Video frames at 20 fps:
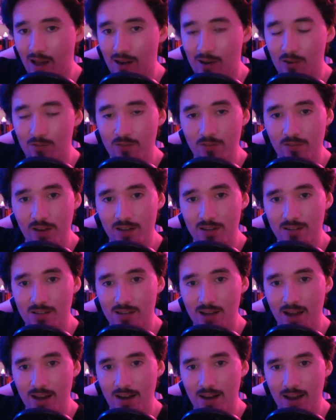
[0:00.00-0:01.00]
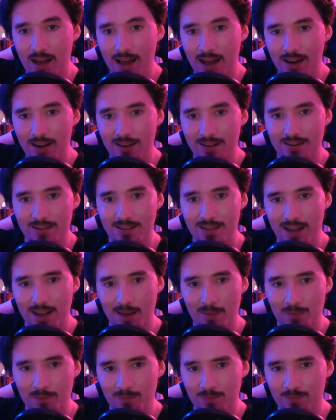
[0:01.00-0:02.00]
Ludwig Wittgenstein
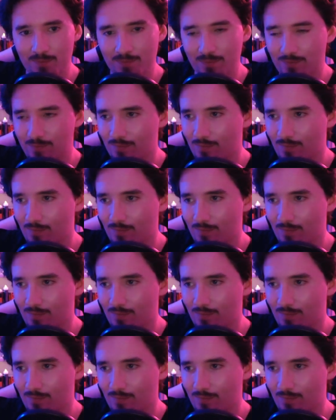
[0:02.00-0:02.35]
and...